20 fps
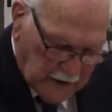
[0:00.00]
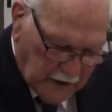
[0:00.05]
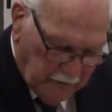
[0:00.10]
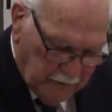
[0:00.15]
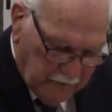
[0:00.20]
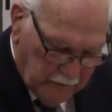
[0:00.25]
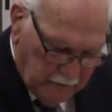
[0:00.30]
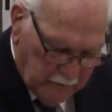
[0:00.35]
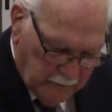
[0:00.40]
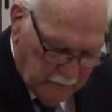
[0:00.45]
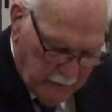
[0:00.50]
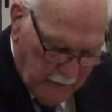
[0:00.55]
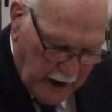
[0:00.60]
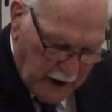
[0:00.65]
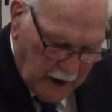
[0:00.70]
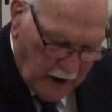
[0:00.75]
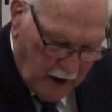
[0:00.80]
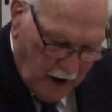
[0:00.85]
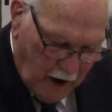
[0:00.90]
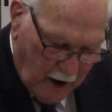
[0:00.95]
of my
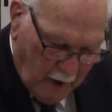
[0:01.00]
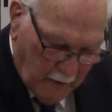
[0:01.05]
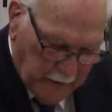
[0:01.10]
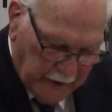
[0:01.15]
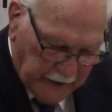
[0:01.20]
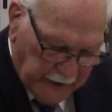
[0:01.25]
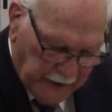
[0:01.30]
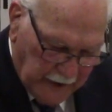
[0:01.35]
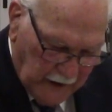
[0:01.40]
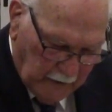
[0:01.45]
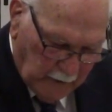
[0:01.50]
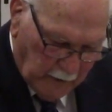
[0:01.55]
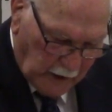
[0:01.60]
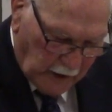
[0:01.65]
law, but they were